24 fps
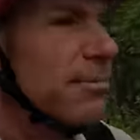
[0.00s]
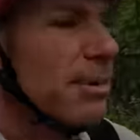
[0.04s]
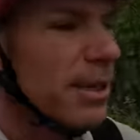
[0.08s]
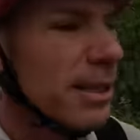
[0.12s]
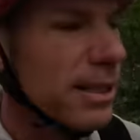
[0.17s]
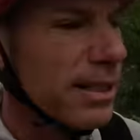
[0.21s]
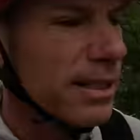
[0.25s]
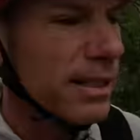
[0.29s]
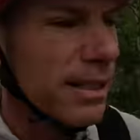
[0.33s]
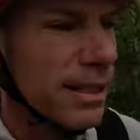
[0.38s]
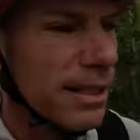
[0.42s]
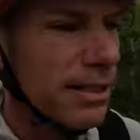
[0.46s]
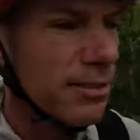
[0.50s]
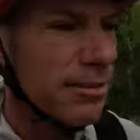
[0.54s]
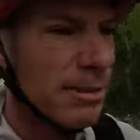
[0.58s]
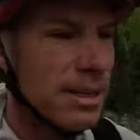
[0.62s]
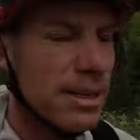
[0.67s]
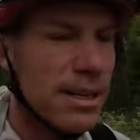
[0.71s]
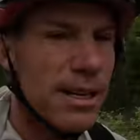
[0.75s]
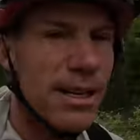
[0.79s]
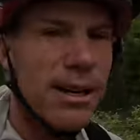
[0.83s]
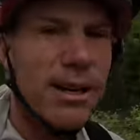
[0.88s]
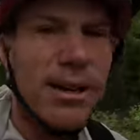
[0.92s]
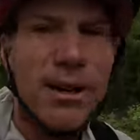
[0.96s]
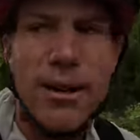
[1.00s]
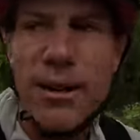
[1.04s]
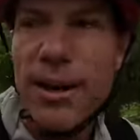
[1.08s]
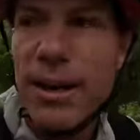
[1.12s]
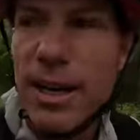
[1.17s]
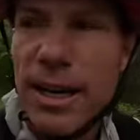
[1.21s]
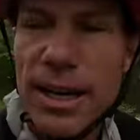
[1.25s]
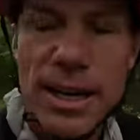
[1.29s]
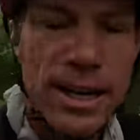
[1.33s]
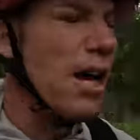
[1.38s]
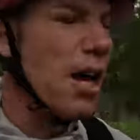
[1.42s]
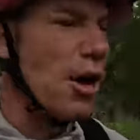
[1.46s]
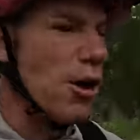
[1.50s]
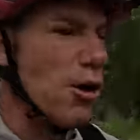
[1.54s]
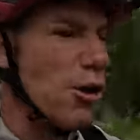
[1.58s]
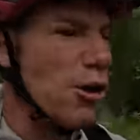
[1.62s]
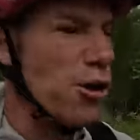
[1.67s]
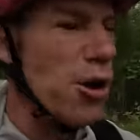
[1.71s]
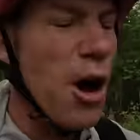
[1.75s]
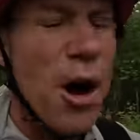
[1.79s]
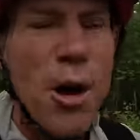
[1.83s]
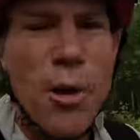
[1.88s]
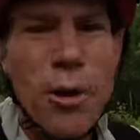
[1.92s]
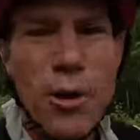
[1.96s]
But here we go.
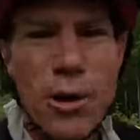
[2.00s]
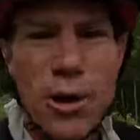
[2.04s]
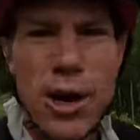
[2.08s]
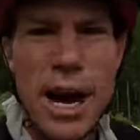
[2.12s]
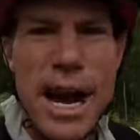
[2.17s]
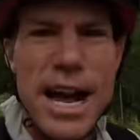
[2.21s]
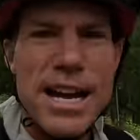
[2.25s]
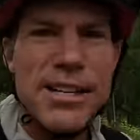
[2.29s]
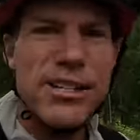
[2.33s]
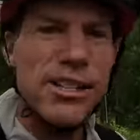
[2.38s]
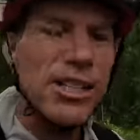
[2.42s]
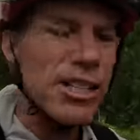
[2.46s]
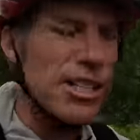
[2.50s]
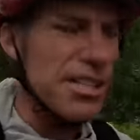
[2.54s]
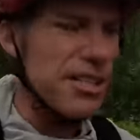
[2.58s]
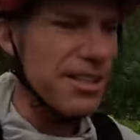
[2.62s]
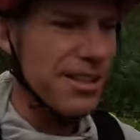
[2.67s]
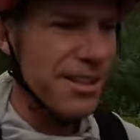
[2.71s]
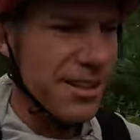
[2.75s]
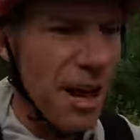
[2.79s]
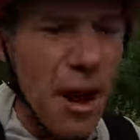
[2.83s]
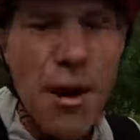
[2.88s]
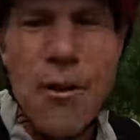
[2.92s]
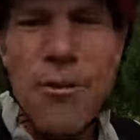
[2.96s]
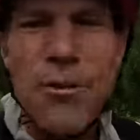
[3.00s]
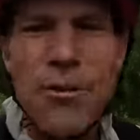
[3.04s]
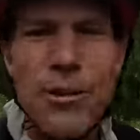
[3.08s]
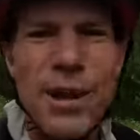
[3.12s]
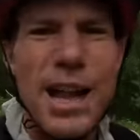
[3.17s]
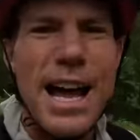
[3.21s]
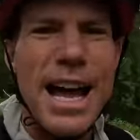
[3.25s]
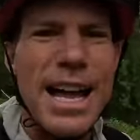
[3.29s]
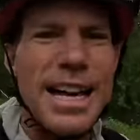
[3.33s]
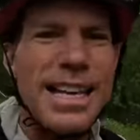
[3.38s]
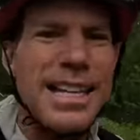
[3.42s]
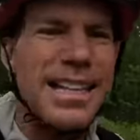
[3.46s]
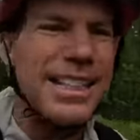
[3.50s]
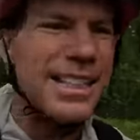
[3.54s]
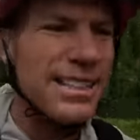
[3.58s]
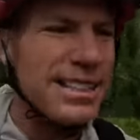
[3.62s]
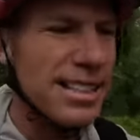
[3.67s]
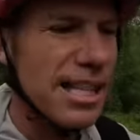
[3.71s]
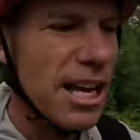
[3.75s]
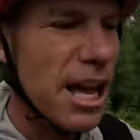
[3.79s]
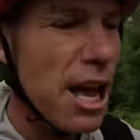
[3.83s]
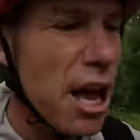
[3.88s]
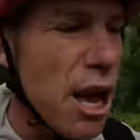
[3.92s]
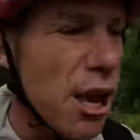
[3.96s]
No crashies, no
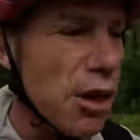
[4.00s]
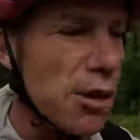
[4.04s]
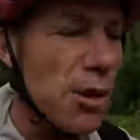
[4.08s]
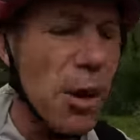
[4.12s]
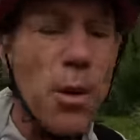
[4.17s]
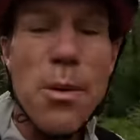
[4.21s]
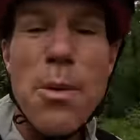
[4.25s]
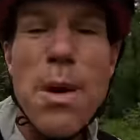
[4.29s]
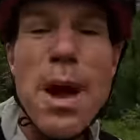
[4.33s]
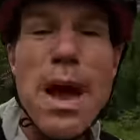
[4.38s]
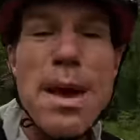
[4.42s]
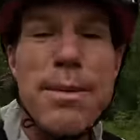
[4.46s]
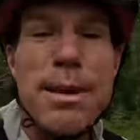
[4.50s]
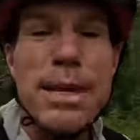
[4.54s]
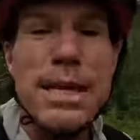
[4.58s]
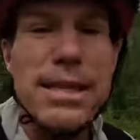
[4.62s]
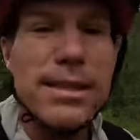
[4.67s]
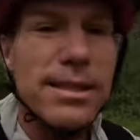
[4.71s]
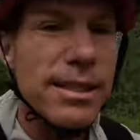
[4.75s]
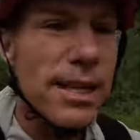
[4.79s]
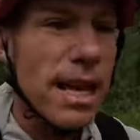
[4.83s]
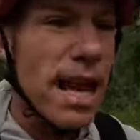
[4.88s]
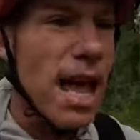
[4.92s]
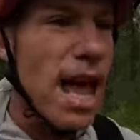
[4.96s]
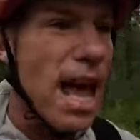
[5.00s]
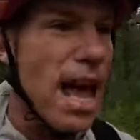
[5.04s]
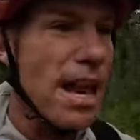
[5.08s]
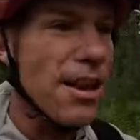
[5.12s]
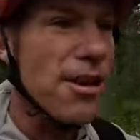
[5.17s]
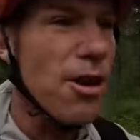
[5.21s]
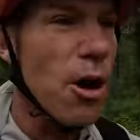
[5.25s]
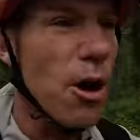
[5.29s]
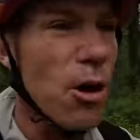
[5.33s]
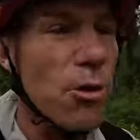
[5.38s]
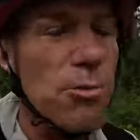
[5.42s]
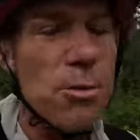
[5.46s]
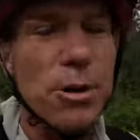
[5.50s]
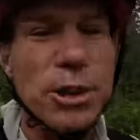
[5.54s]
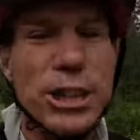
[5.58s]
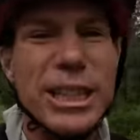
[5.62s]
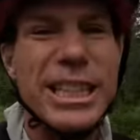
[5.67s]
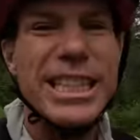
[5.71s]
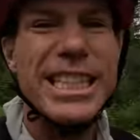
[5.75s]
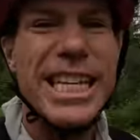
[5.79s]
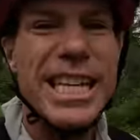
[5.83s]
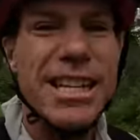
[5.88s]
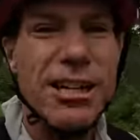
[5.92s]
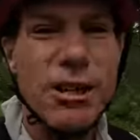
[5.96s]
flatties, no whammies, and no
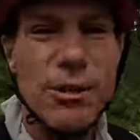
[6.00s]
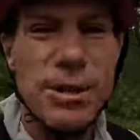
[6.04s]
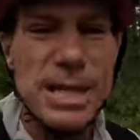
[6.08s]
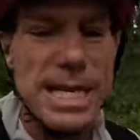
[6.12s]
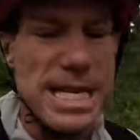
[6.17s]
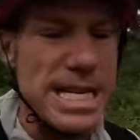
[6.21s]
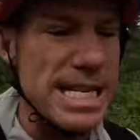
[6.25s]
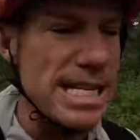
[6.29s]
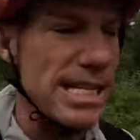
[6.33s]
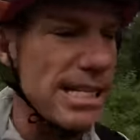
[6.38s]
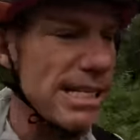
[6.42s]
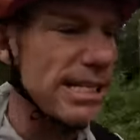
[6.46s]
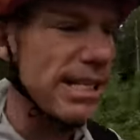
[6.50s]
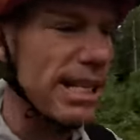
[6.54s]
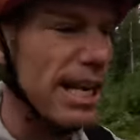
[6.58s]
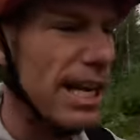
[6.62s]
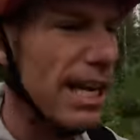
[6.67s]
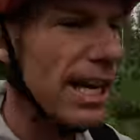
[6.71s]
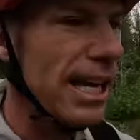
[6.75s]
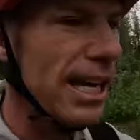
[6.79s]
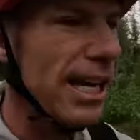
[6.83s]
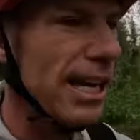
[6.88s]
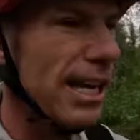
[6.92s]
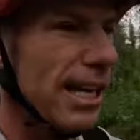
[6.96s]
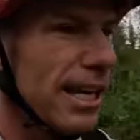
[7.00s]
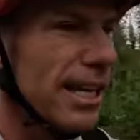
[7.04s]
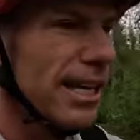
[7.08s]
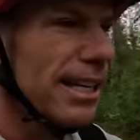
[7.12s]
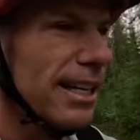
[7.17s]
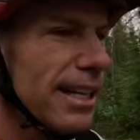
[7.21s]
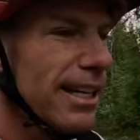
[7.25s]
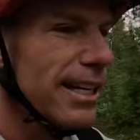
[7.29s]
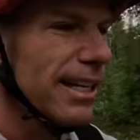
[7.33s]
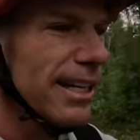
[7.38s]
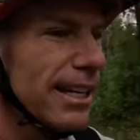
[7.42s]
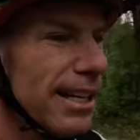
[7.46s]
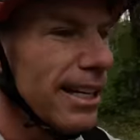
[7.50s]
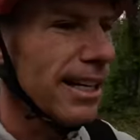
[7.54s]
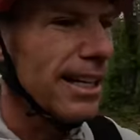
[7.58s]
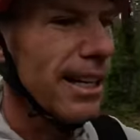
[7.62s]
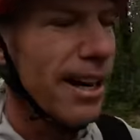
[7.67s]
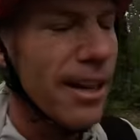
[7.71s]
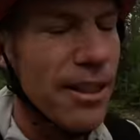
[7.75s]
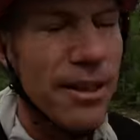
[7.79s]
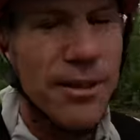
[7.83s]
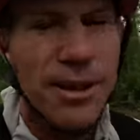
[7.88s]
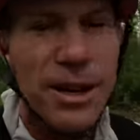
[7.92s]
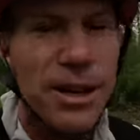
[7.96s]
mosquitoes.
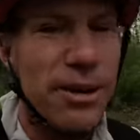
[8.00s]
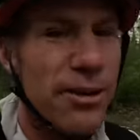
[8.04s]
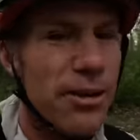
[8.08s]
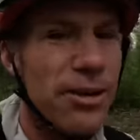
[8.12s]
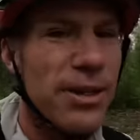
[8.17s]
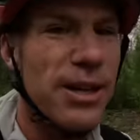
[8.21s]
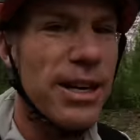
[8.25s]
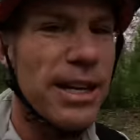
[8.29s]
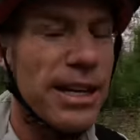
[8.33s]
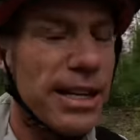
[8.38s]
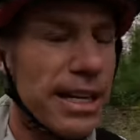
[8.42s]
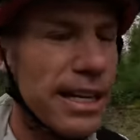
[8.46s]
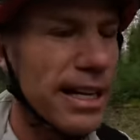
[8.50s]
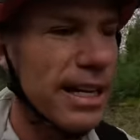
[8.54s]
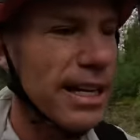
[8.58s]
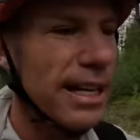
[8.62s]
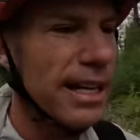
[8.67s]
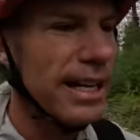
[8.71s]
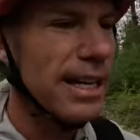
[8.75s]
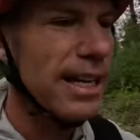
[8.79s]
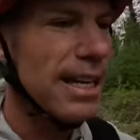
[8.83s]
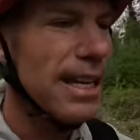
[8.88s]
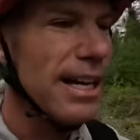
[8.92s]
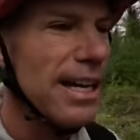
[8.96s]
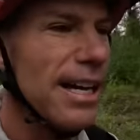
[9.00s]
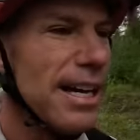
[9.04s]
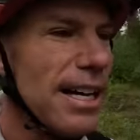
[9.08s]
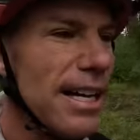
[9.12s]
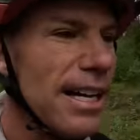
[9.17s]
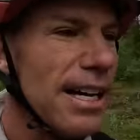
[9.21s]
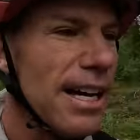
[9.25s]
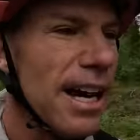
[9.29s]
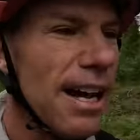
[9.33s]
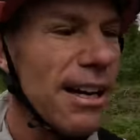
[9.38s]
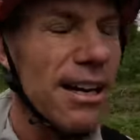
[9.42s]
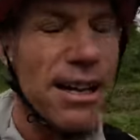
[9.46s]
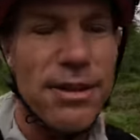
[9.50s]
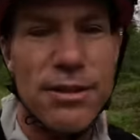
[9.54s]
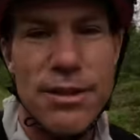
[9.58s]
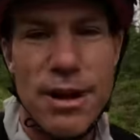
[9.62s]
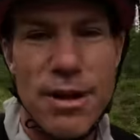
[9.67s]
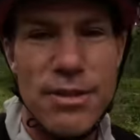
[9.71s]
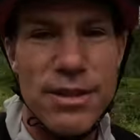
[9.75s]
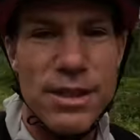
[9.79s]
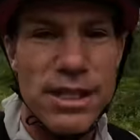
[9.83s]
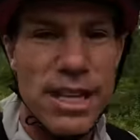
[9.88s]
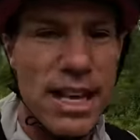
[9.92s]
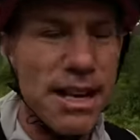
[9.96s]
Although I don't think I'll ever
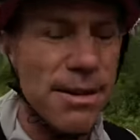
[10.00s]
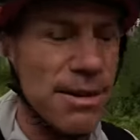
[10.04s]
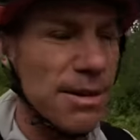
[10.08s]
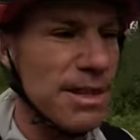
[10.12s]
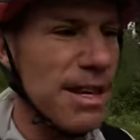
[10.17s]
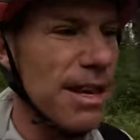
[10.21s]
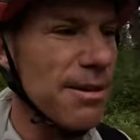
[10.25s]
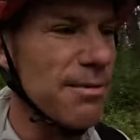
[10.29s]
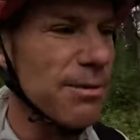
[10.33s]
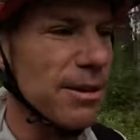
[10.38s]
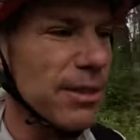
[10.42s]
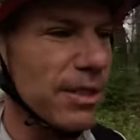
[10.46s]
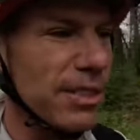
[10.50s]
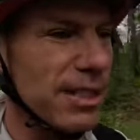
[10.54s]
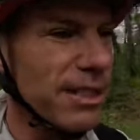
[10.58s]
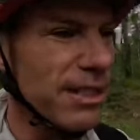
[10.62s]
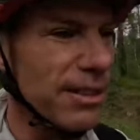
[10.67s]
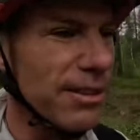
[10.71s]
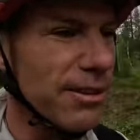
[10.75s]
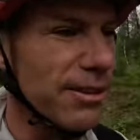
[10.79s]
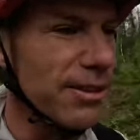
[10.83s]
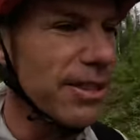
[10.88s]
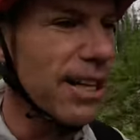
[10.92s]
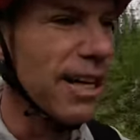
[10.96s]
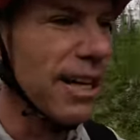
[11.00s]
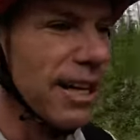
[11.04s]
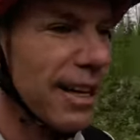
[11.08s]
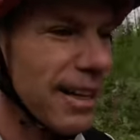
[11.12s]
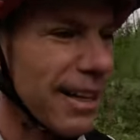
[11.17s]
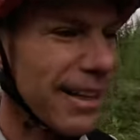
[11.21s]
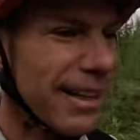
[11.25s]
have a day without mosquitoes.